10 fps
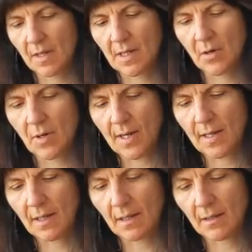Now
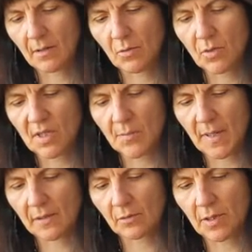I use a
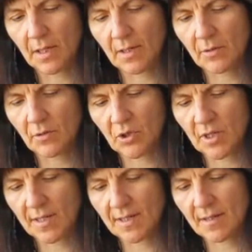spatula to
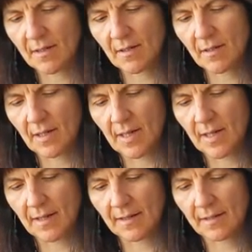just
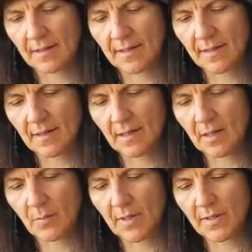clean a
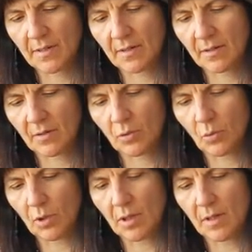little bit the
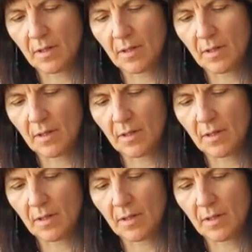tool.